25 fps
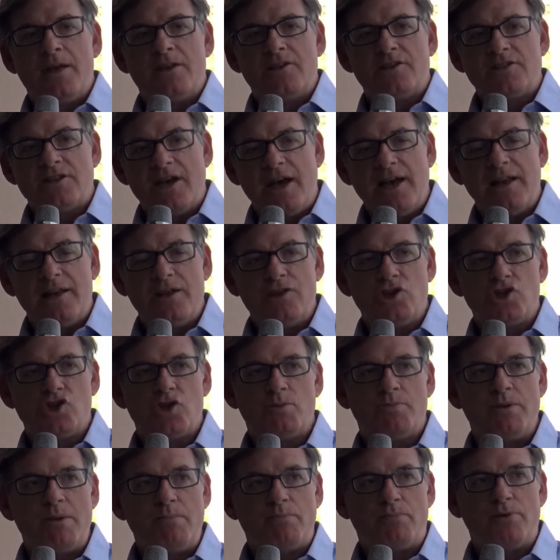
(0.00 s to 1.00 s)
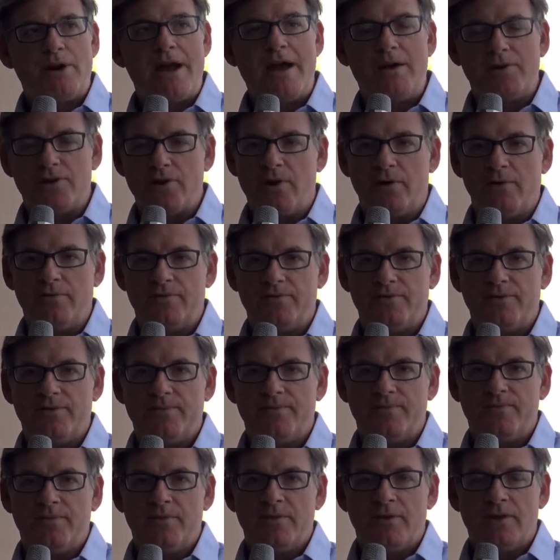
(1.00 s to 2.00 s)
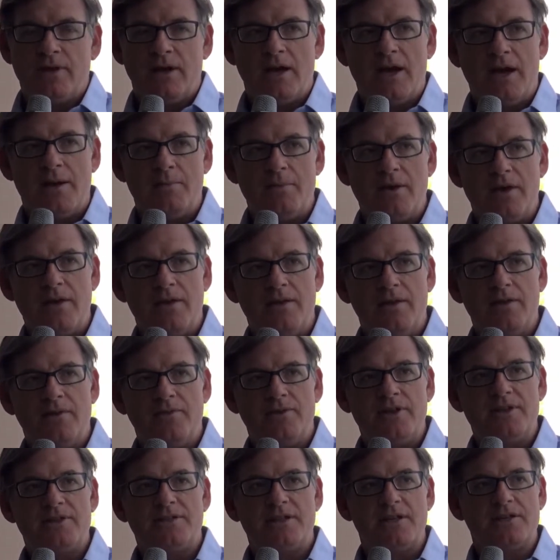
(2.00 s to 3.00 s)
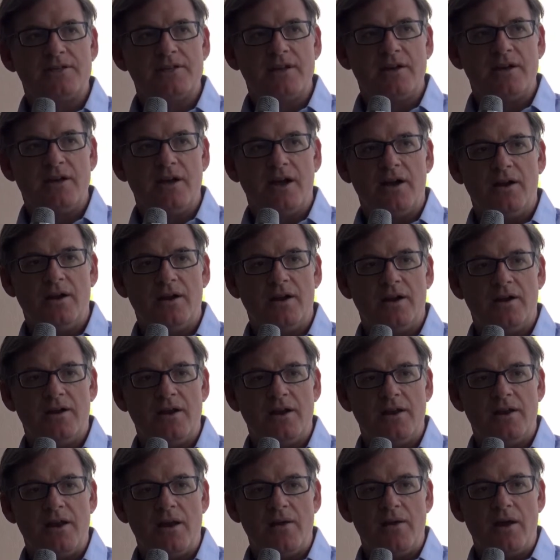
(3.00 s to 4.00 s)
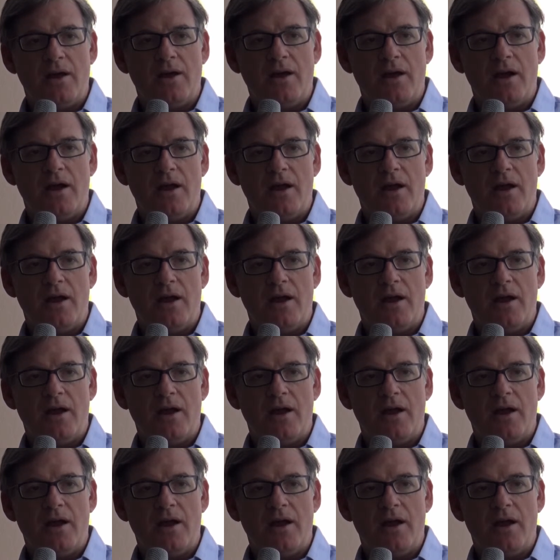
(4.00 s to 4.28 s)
Thailand should be proud of. This is it